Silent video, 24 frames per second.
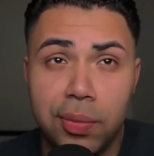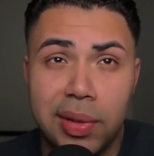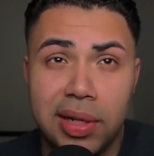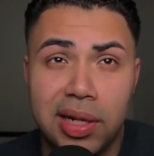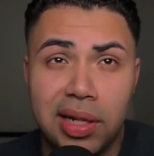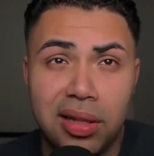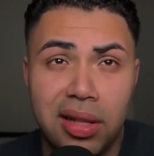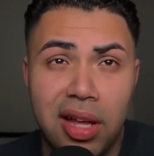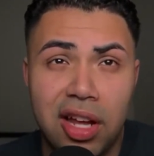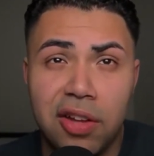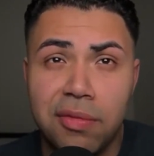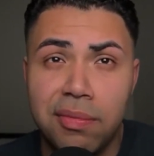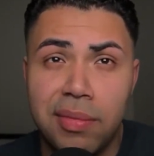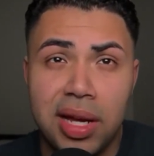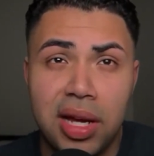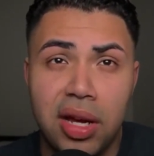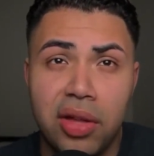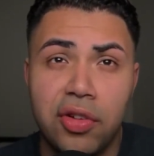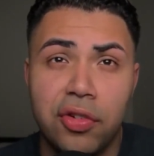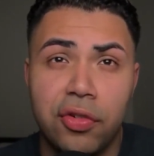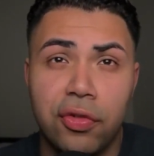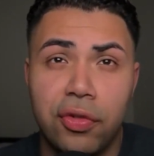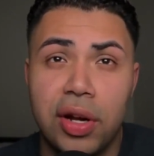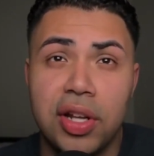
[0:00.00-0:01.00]
and a lot of my
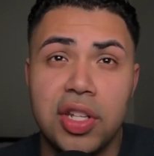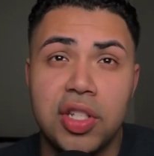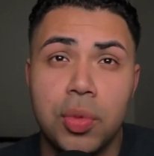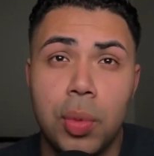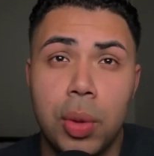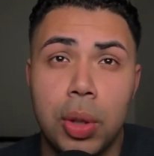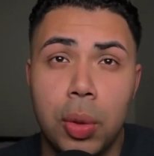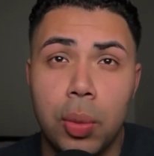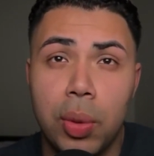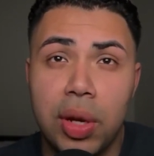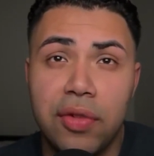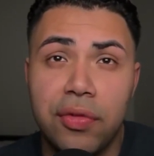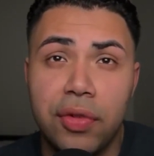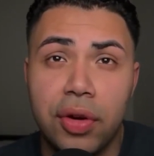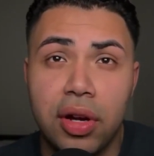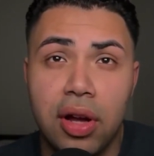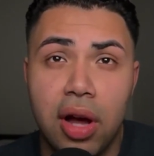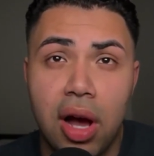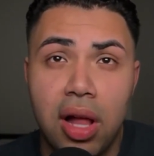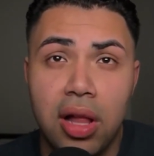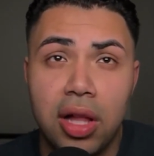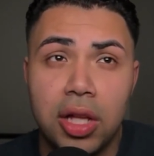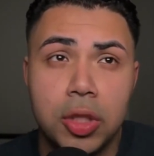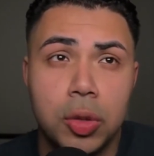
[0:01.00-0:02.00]
other friends went away for
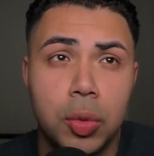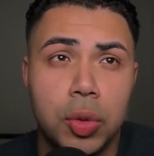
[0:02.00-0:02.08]
college,